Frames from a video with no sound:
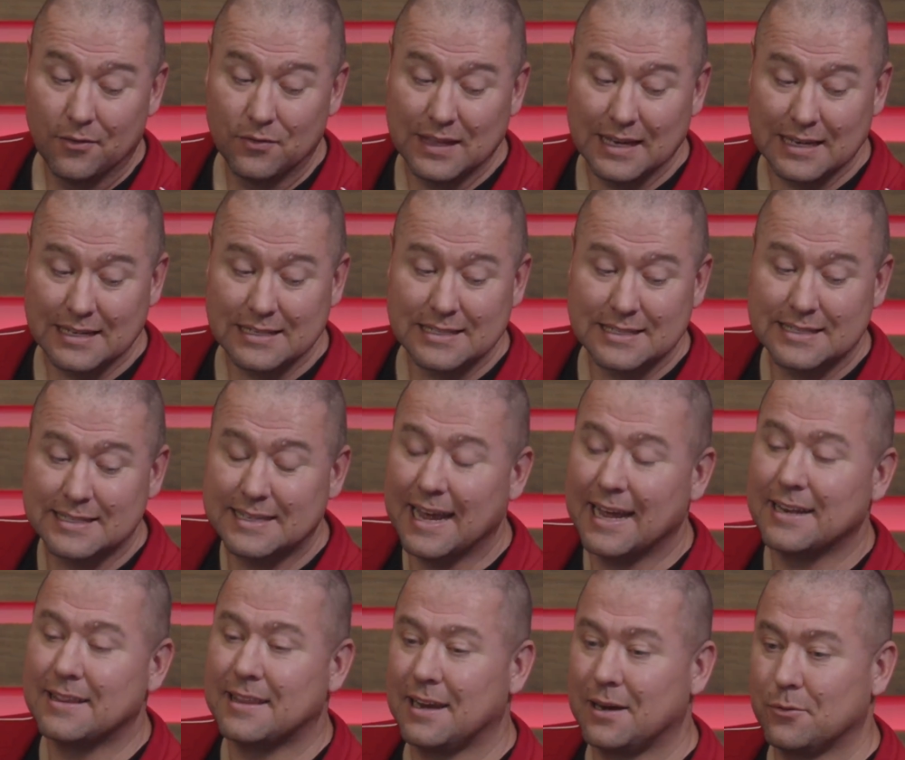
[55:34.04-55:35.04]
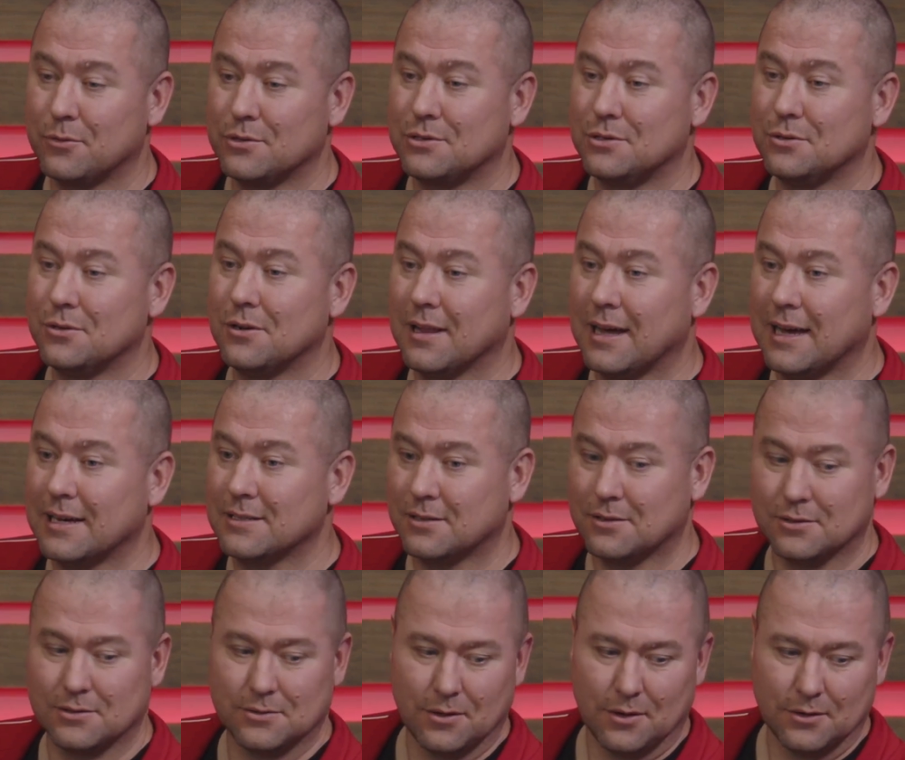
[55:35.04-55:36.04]
the extent that it was
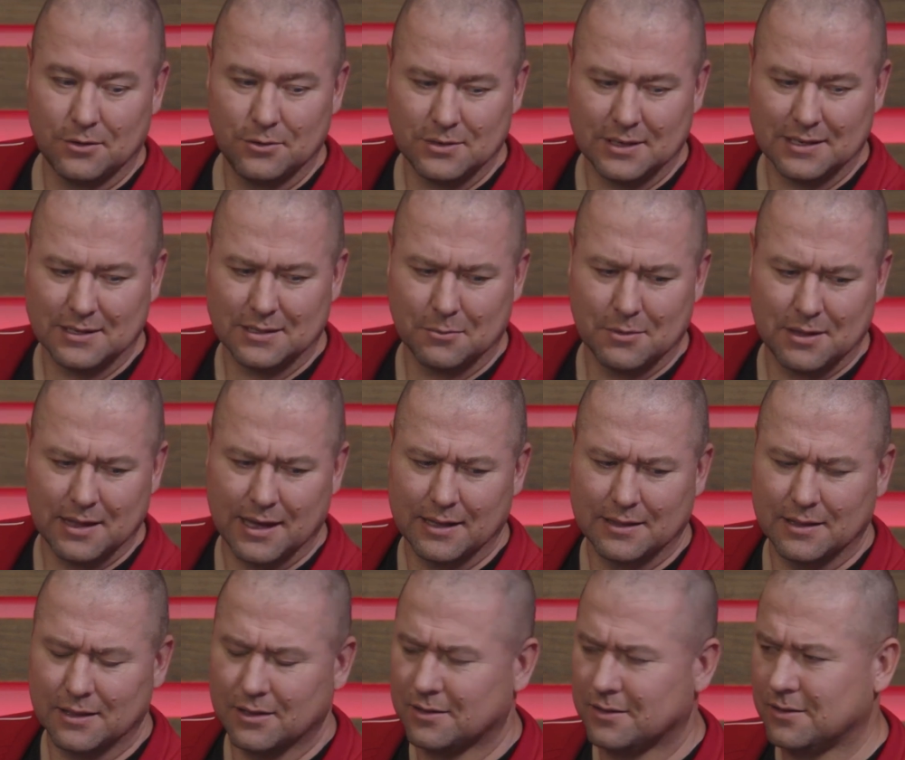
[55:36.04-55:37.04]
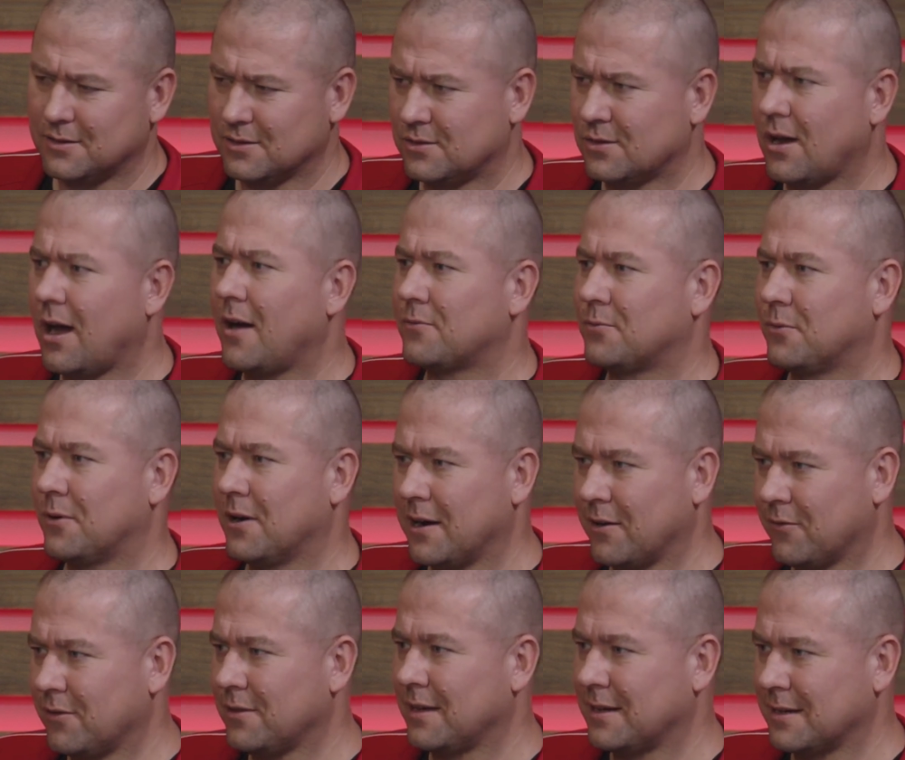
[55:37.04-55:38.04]
utilized and using some of the software
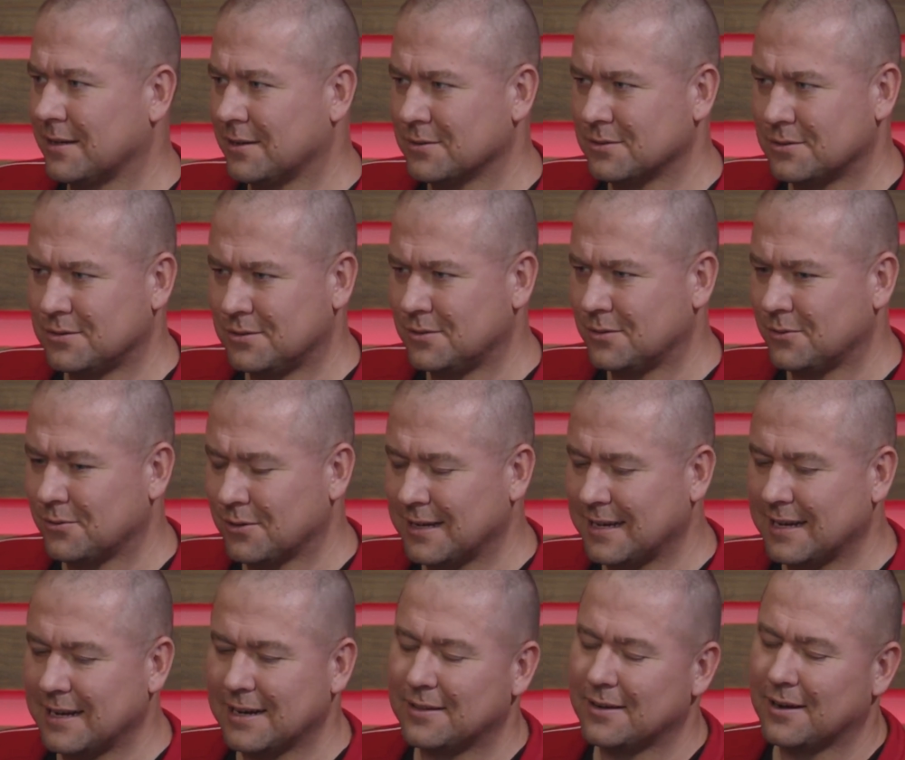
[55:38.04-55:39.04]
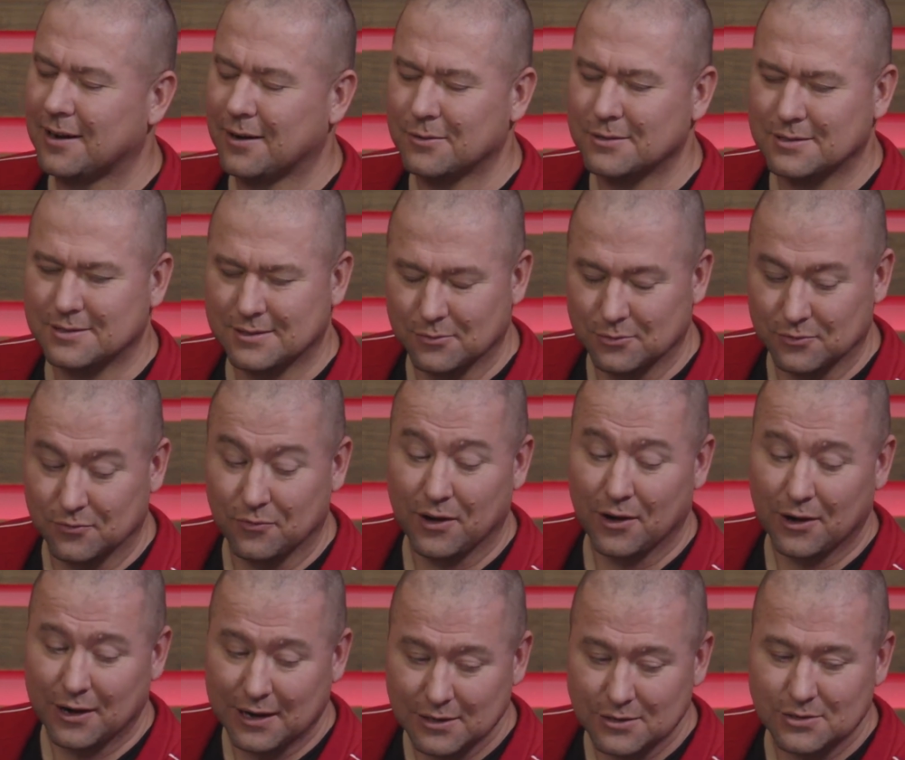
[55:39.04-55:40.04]
and everything else too to really get in there. It was
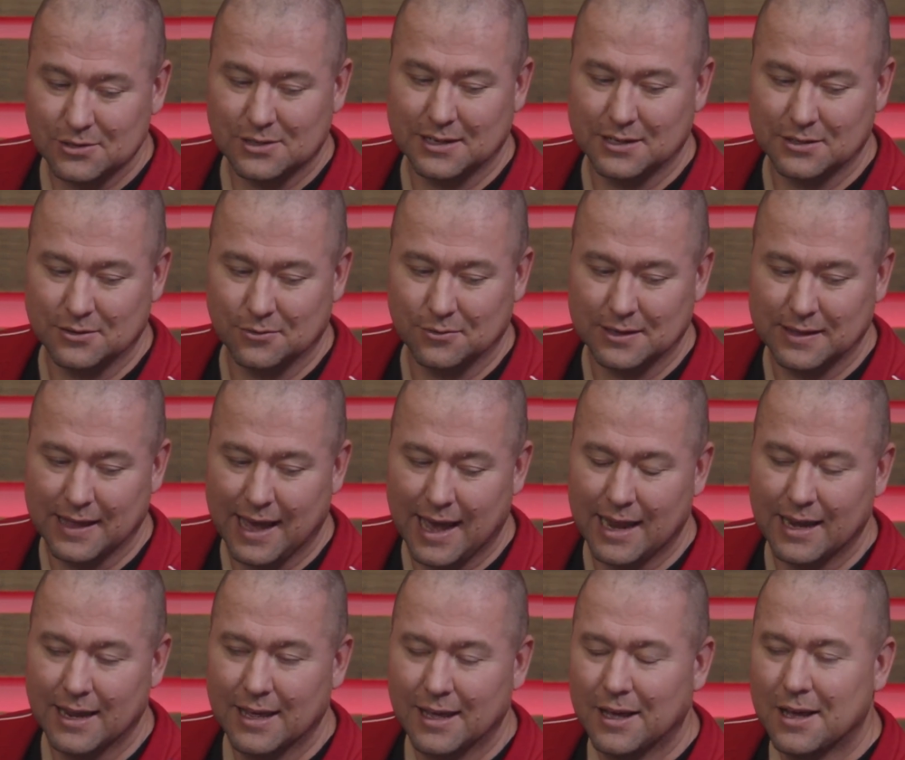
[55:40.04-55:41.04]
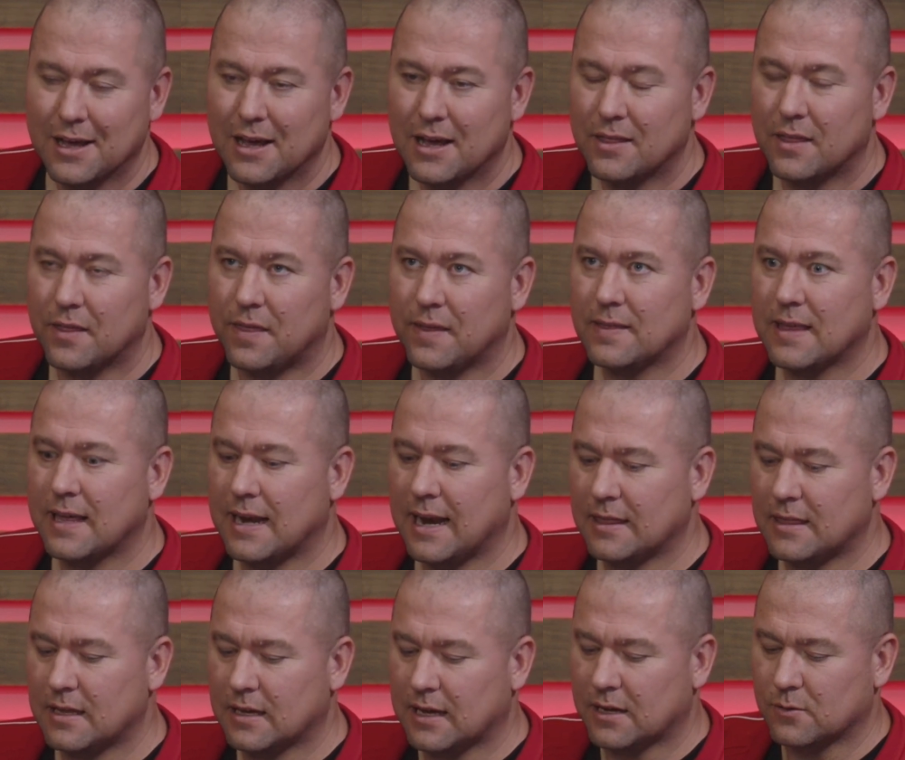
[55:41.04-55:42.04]
very interesting to read that. The thing that
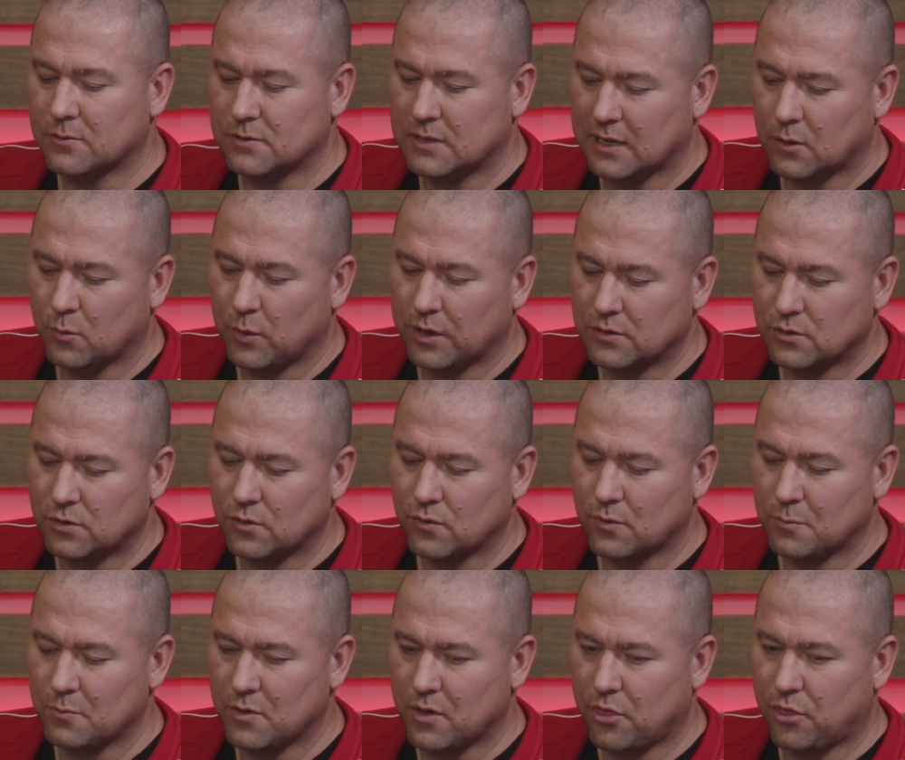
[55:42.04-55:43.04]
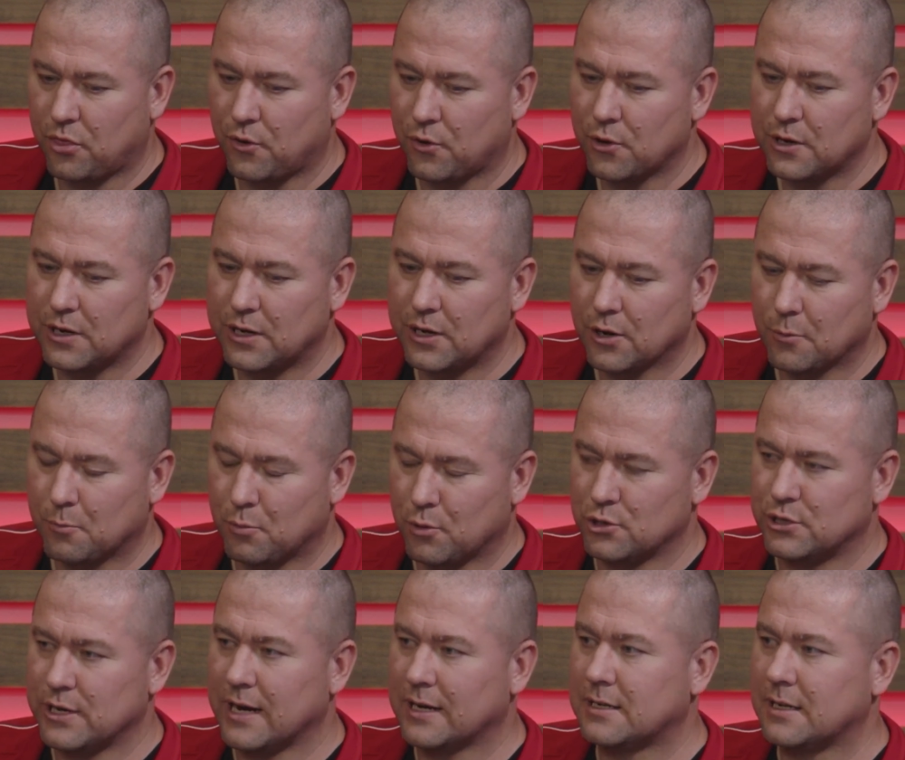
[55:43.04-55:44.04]
I think I could take away too from the 30-year
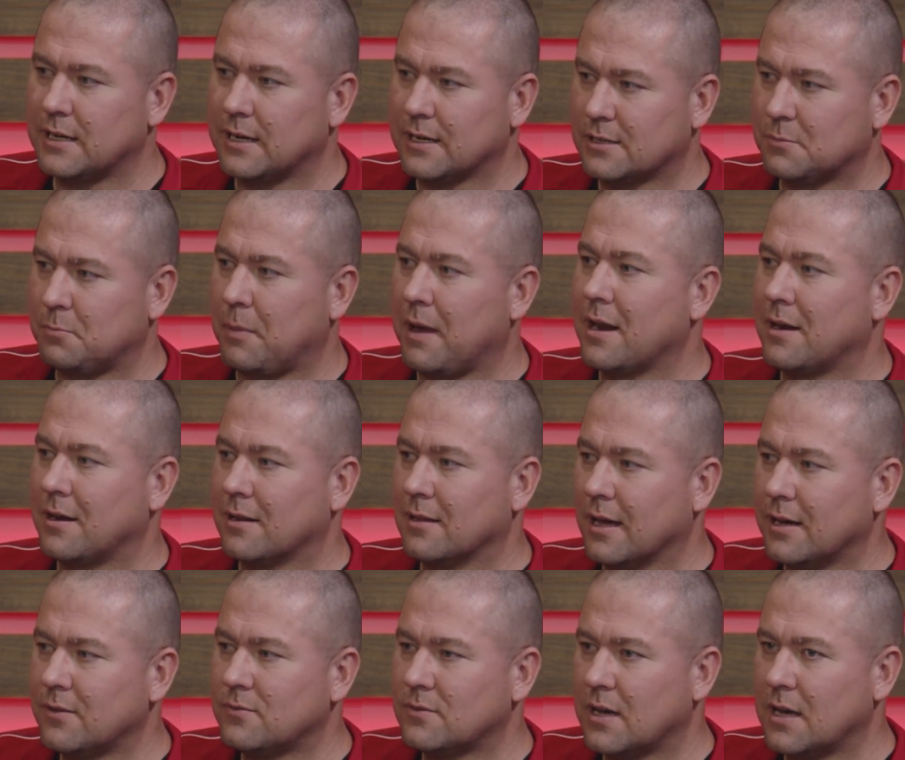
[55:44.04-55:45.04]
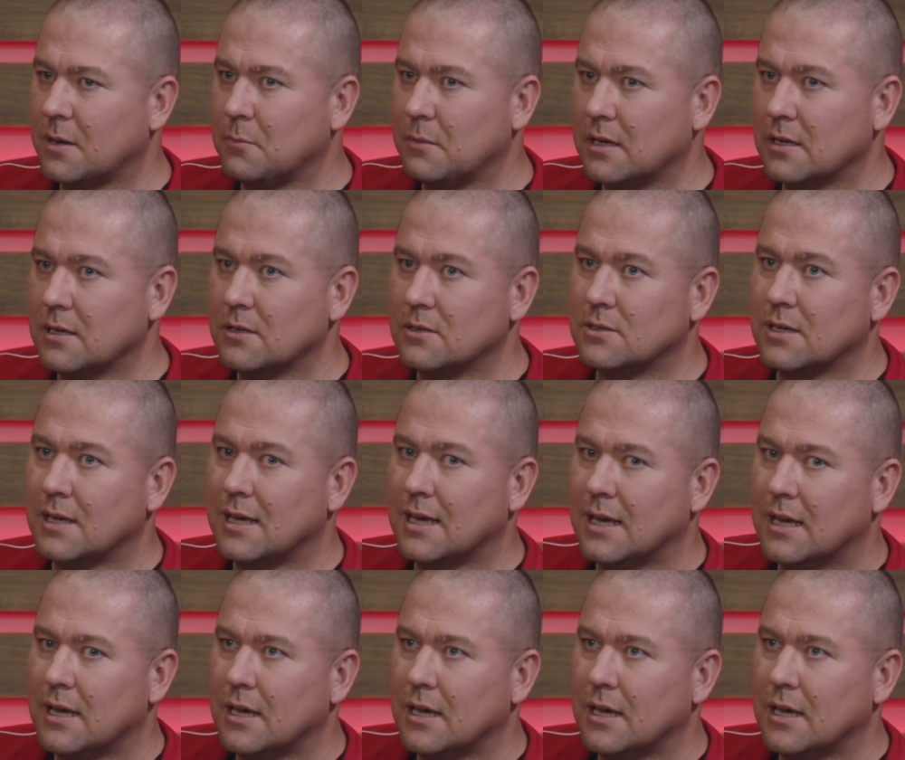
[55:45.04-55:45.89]
projected expanded lifetime is